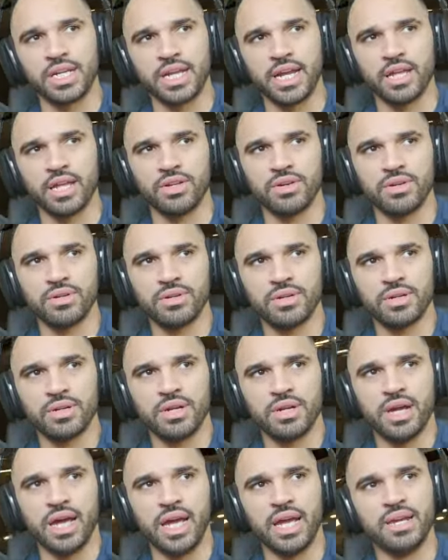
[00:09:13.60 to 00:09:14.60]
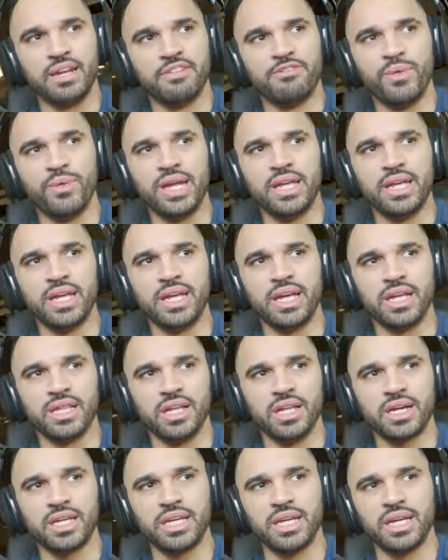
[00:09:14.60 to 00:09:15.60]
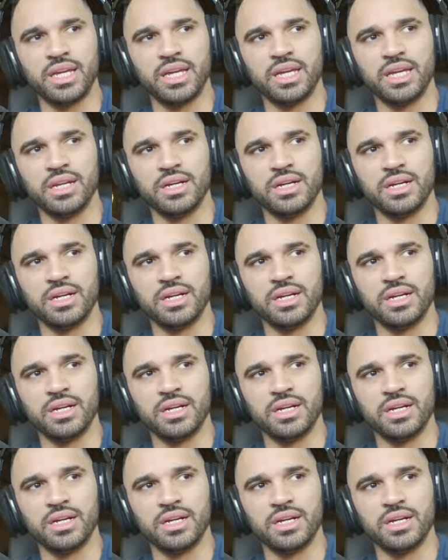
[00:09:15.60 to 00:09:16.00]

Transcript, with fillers: together. And if we can get lucky and get